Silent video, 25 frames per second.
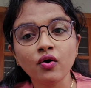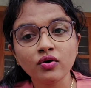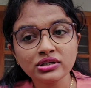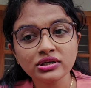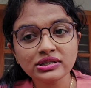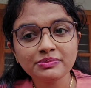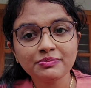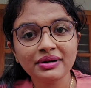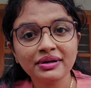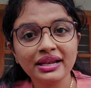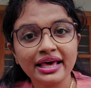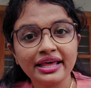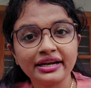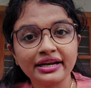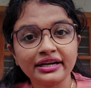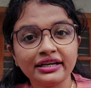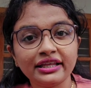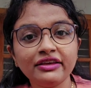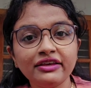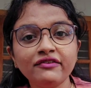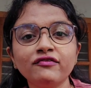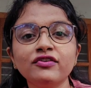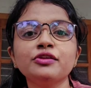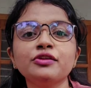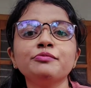
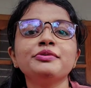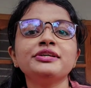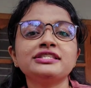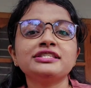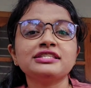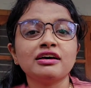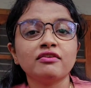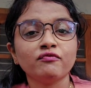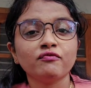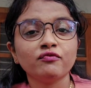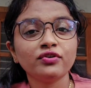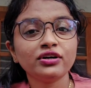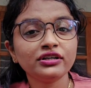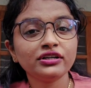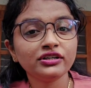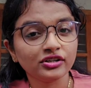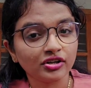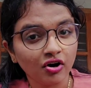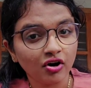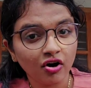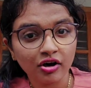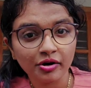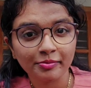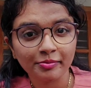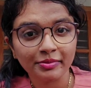osmolarity will be somewhat
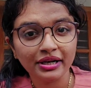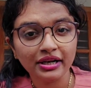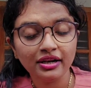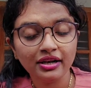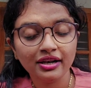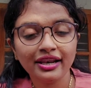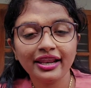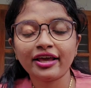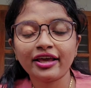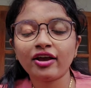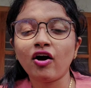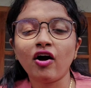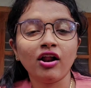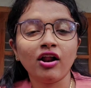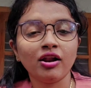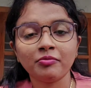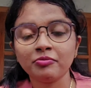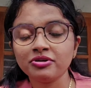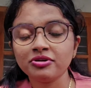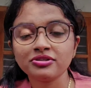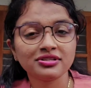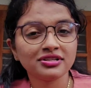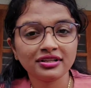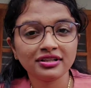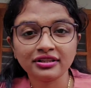normal, like
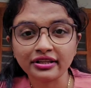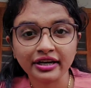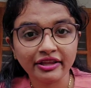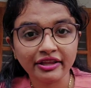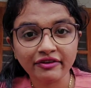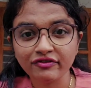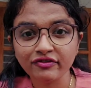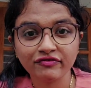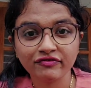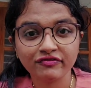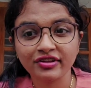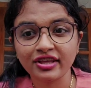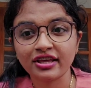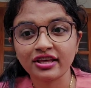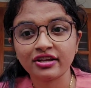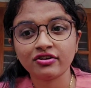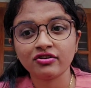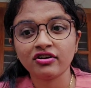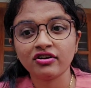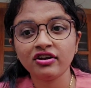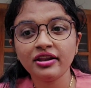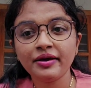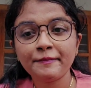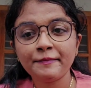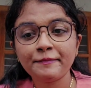almost a 350 and
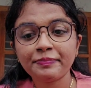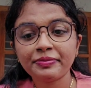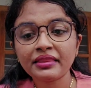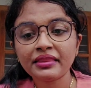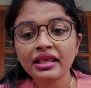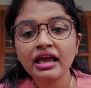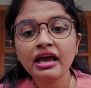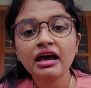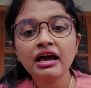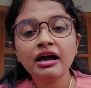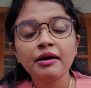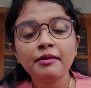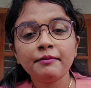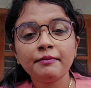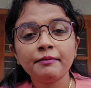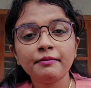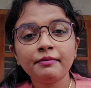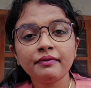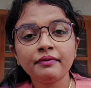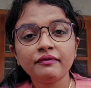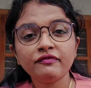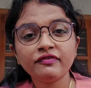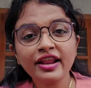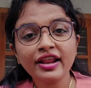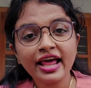all.
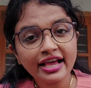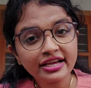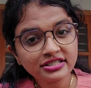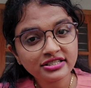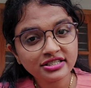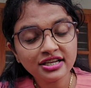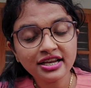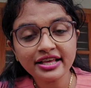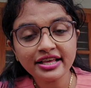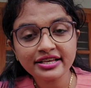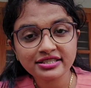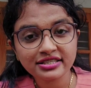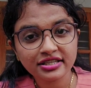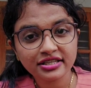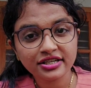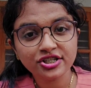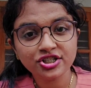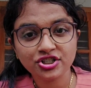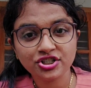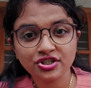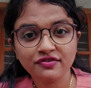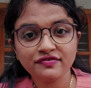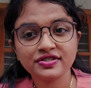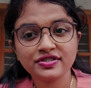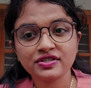Fractional
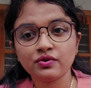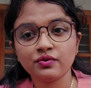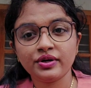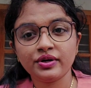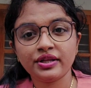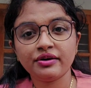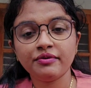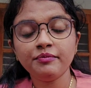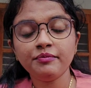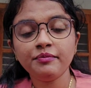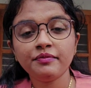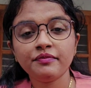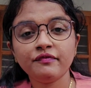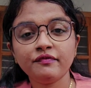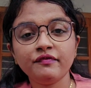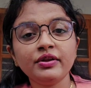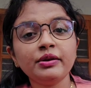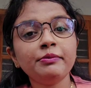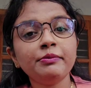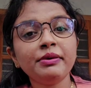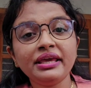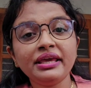excretion of sodium will